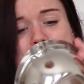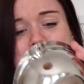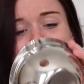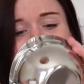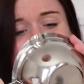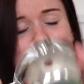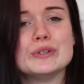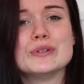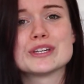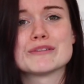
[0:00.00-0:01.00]
But you
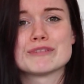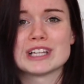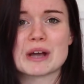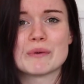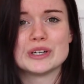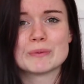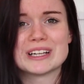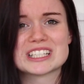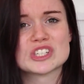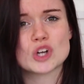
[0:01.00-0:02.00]
use it for like when you're
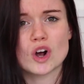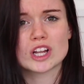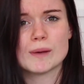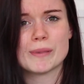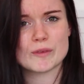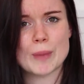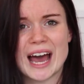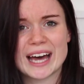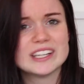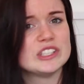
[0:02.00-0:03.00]
melting chocolate above a
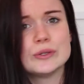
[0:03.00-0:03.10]
pan.